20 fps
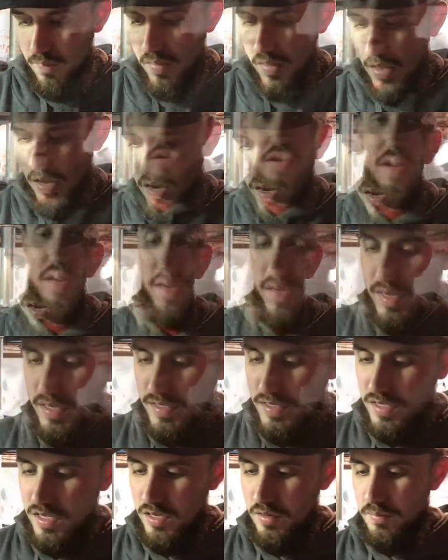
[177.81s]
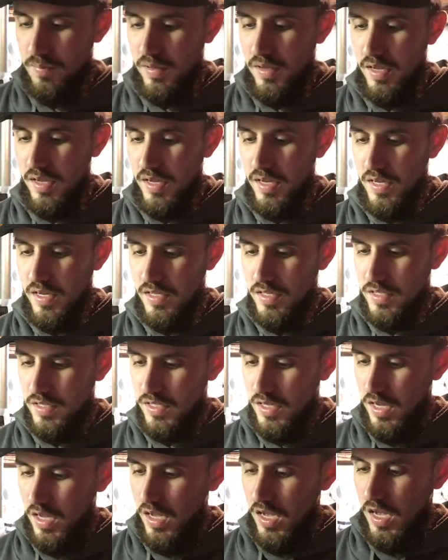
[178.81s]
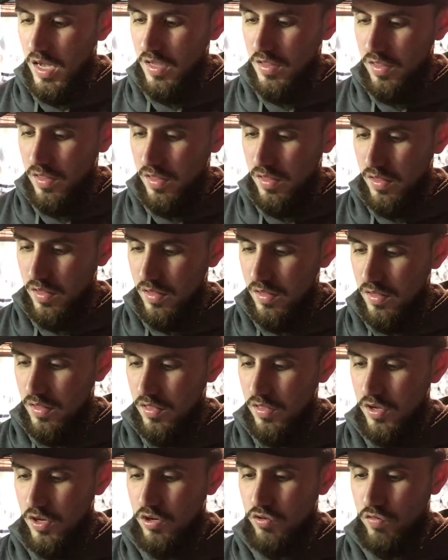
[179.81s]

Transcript: All right, next up is the